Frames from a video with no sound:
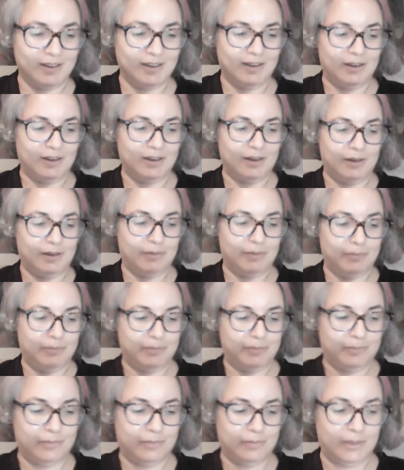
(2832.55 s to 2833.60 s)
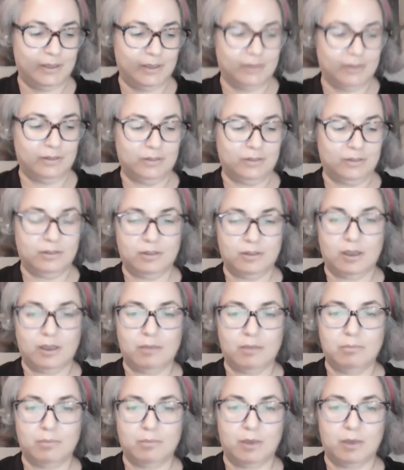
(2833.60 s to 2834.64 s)
And
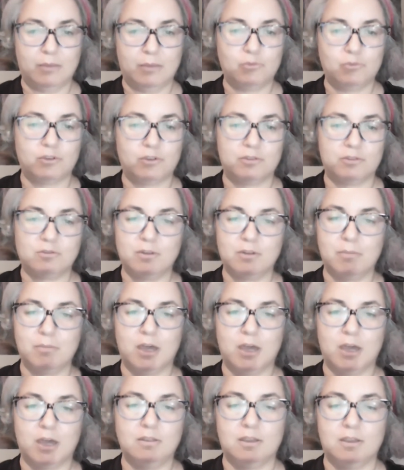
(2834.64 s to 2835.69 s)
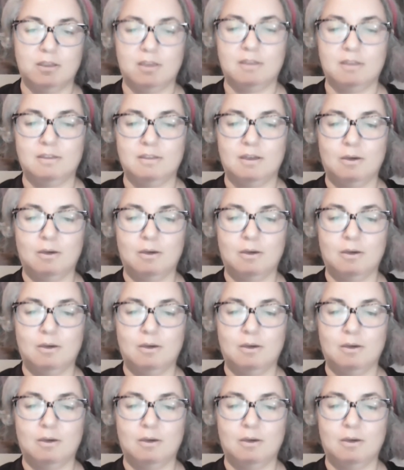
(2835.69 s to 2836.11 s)
I'm just reminded